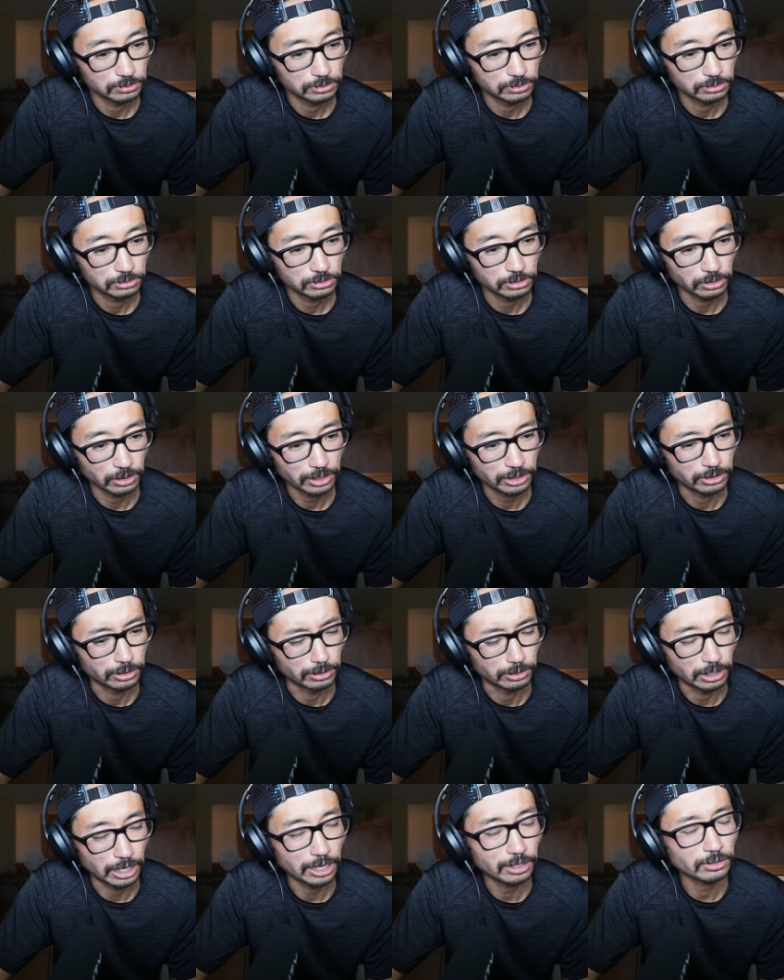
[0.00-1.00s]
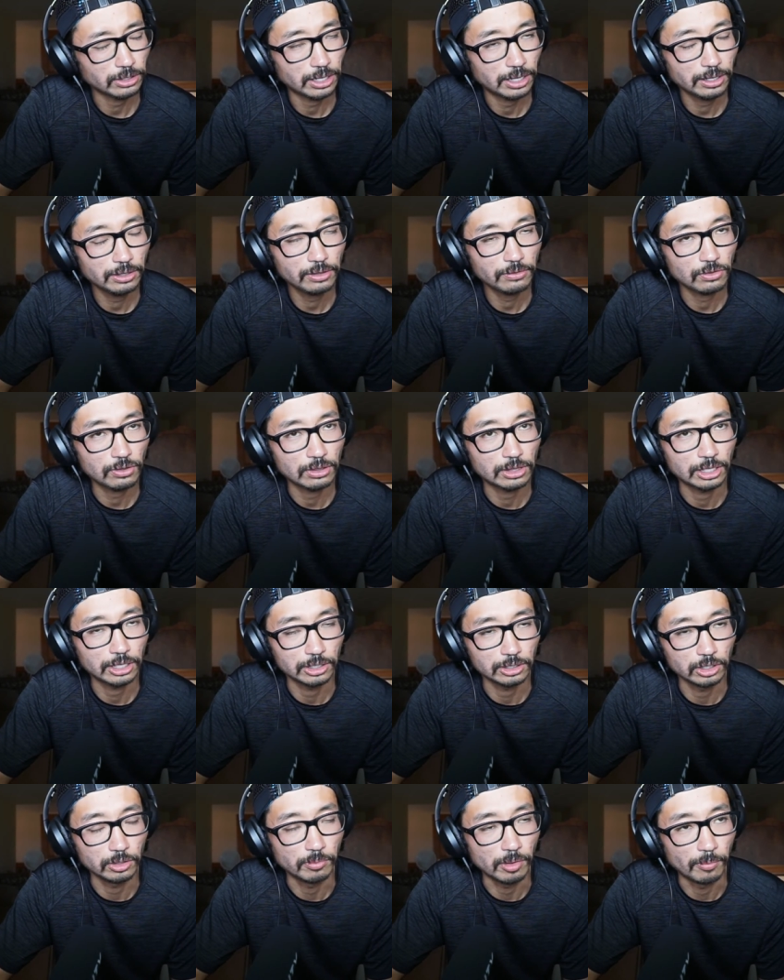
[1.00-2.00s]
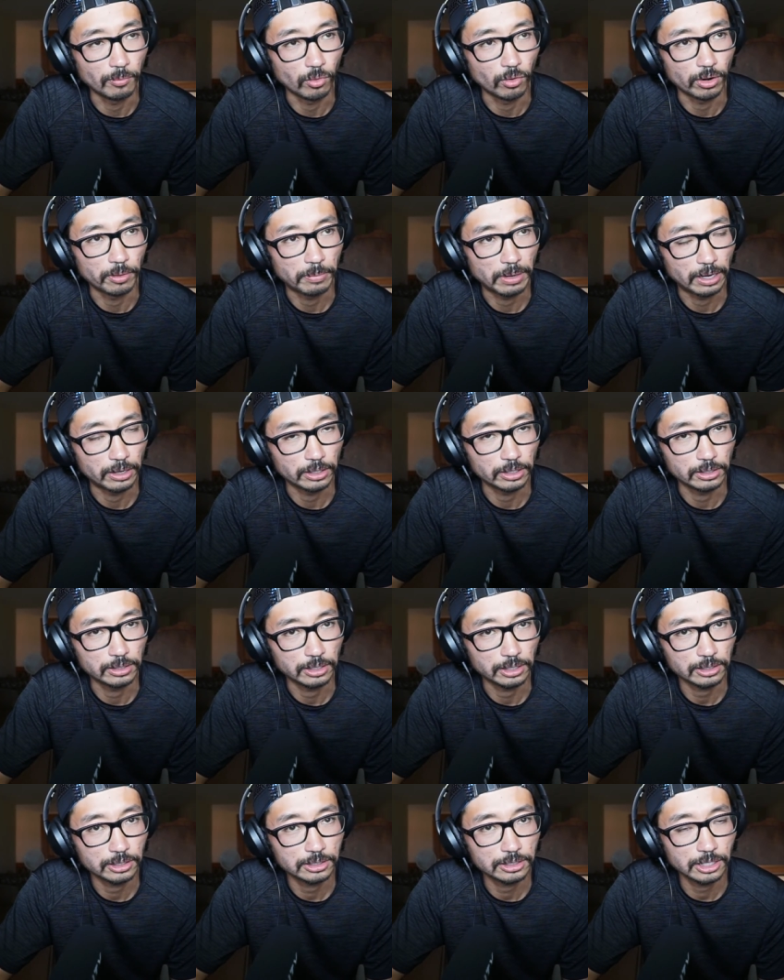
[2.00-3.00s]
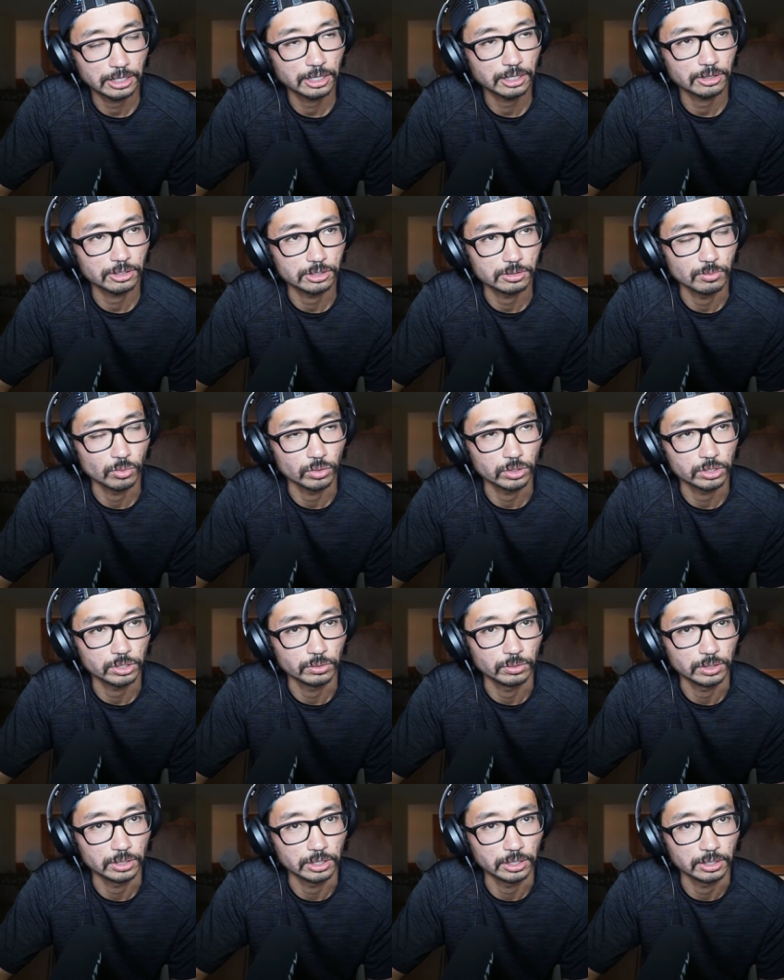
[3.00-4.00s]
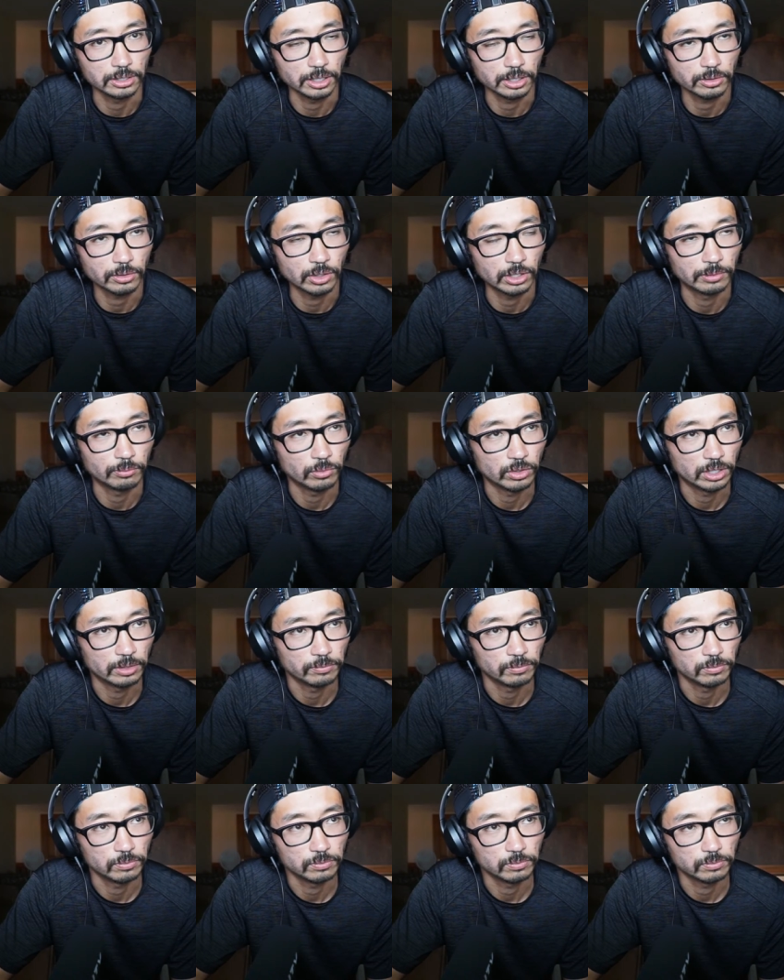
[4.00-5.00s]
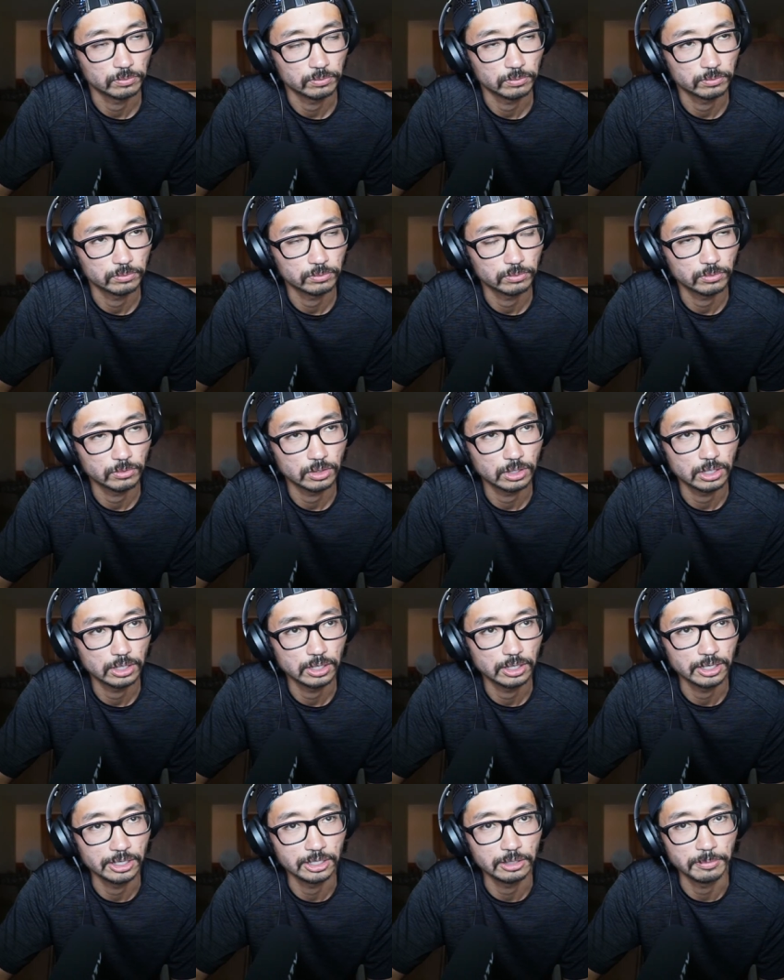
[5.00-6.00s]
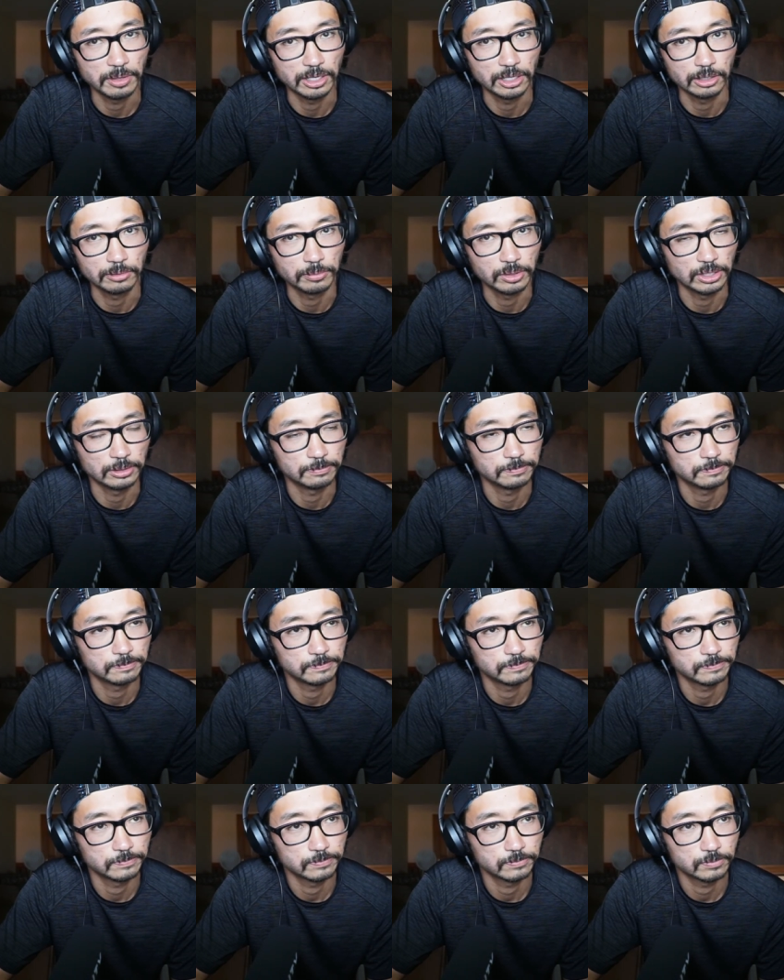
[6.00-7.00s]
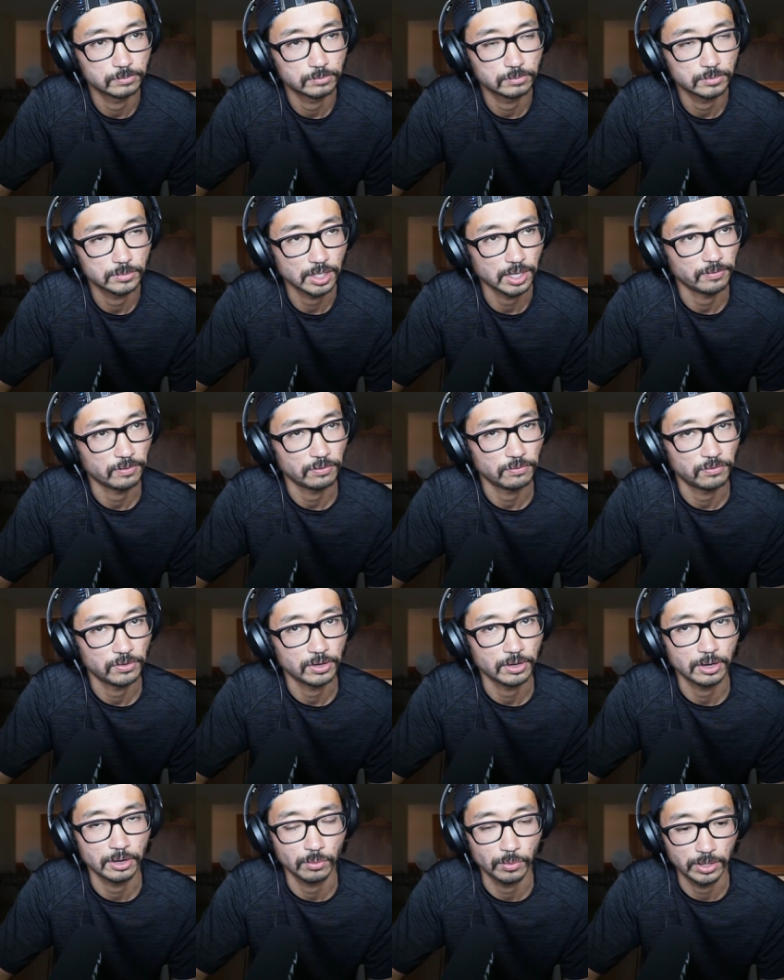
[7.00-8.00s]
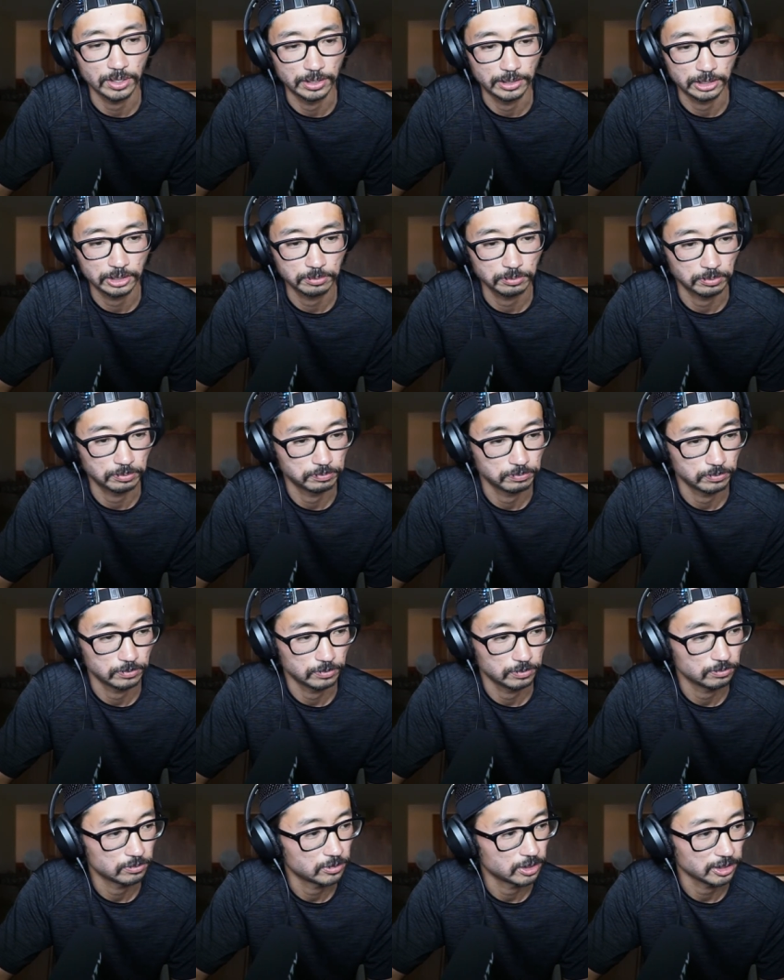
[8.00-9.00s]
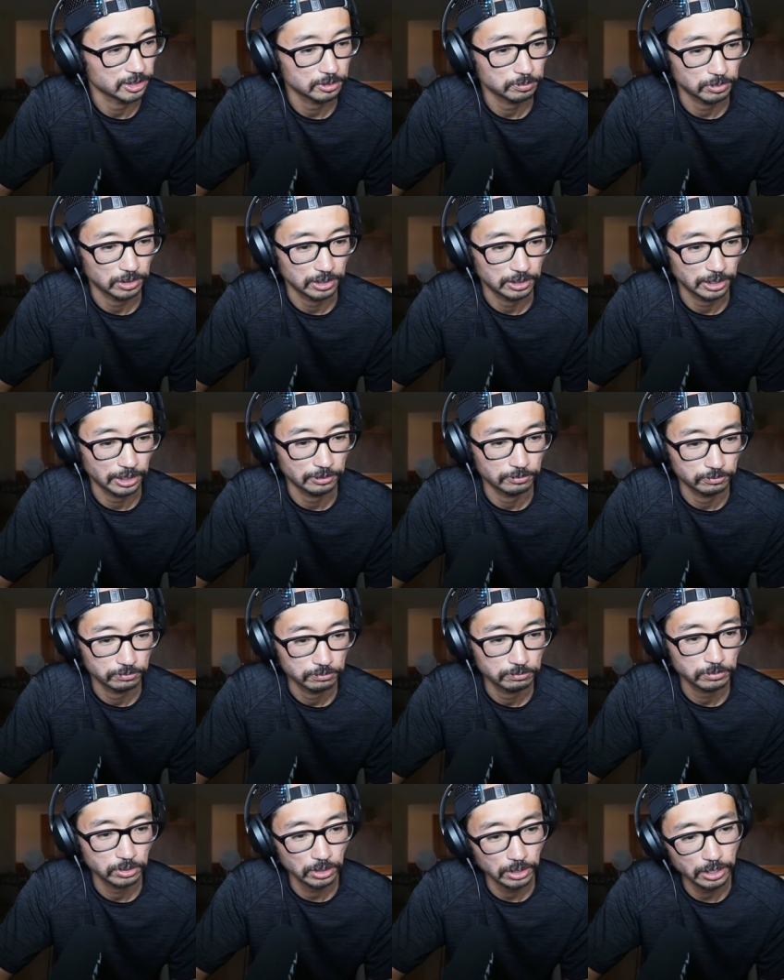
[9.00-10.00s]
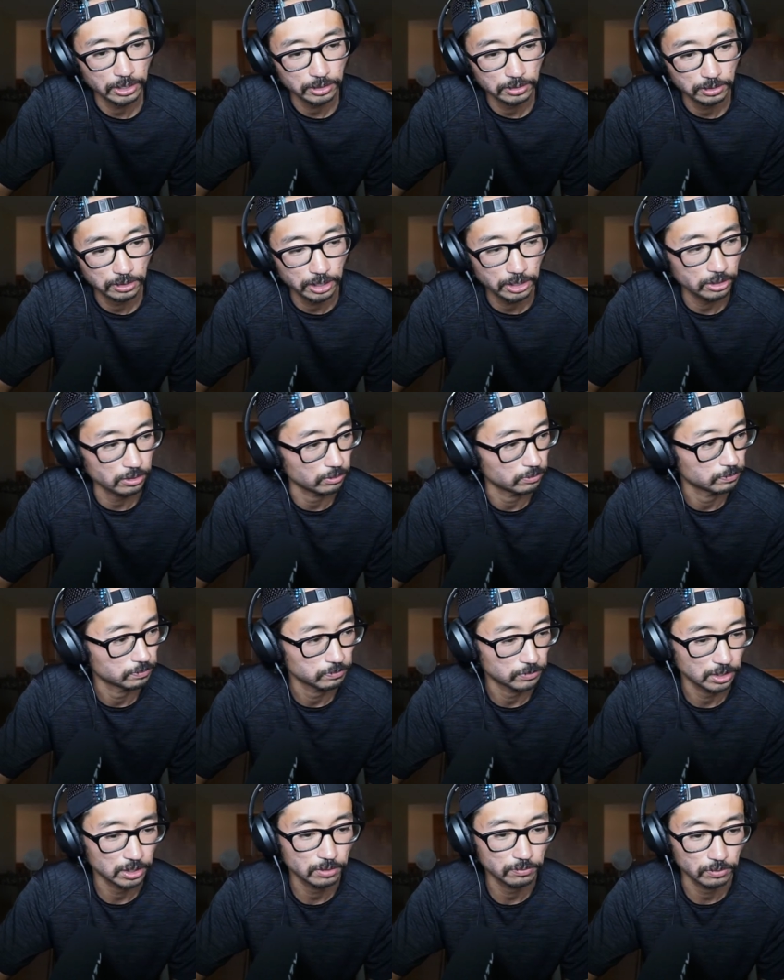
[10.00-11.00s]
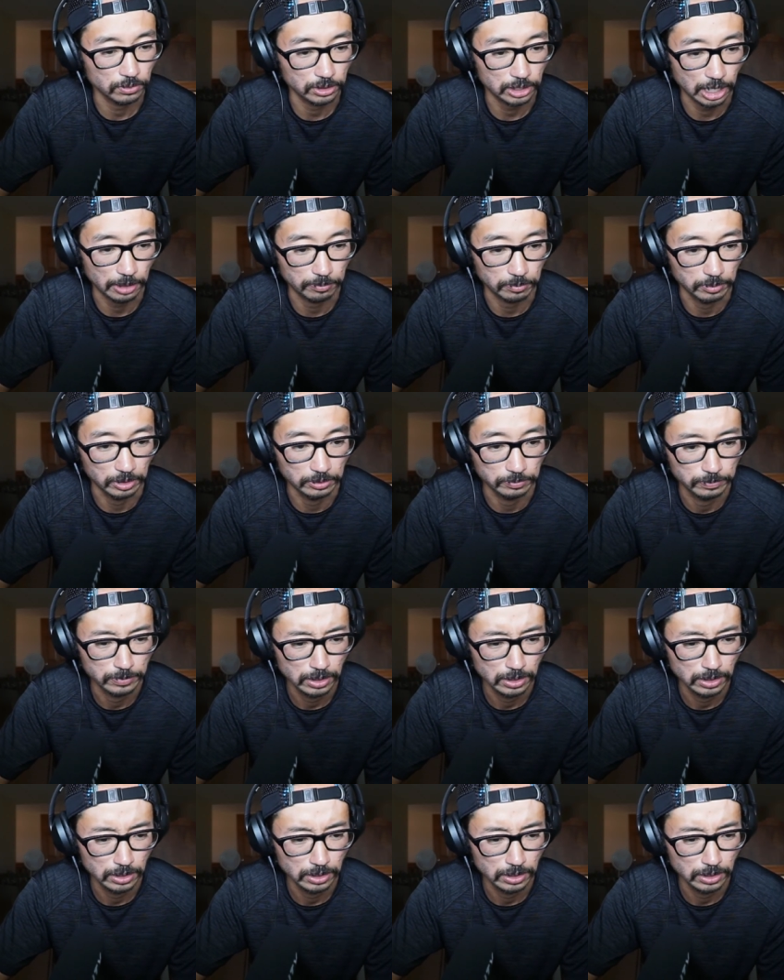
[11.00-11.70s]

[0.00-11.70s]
So I don't know. I'll have to think a little bit more about it because I think there's more to it than kind of what I'm intimating, but I have to figure out a way to explain that. But I thank you. Thank you for the compliment.